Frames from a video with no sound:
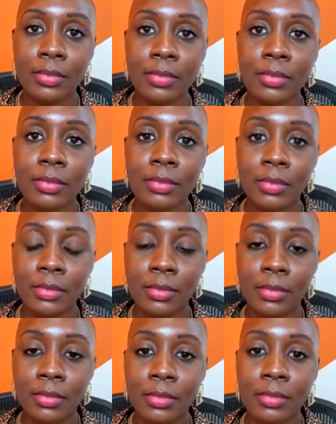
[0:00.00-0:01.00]

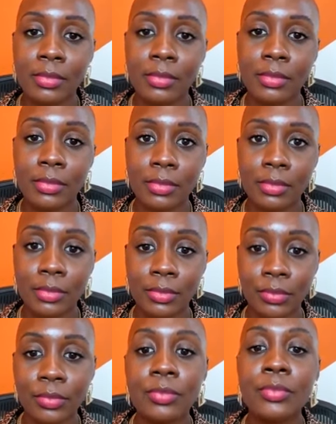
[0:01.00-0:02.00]

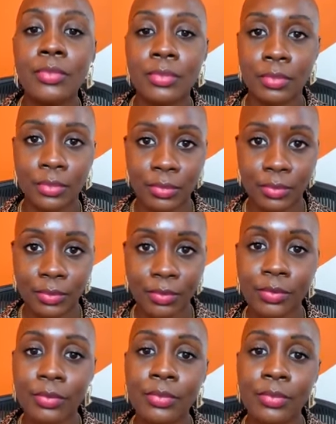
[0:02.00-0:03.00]

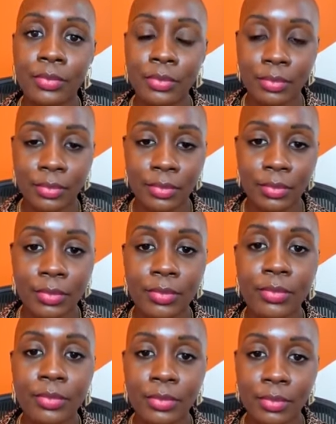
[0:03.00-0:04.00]

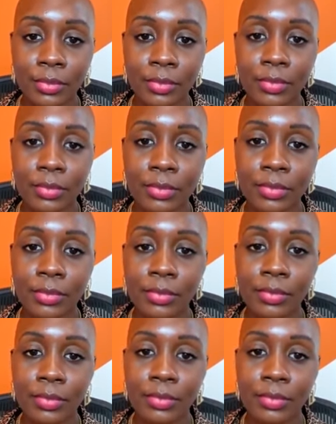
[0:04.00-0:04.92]
The person shown says nothing.